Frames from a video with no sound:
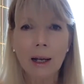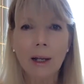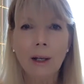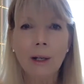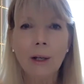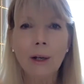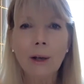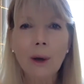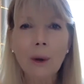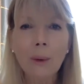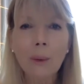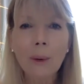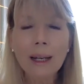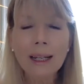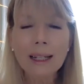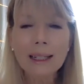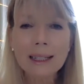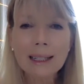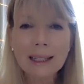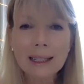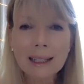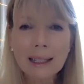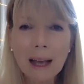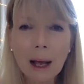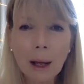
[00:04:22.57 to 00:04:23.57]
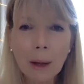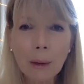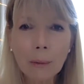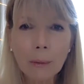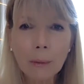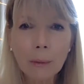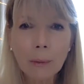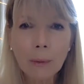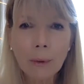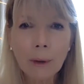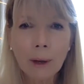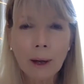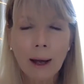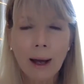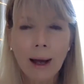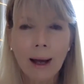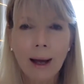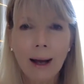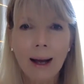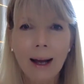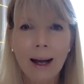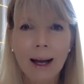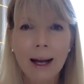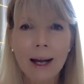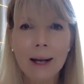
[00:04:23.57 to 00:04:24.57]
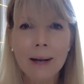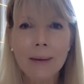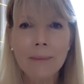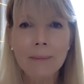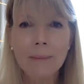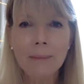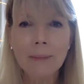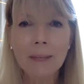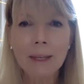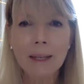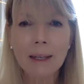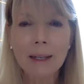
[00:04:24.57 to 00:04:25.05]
knowing self, and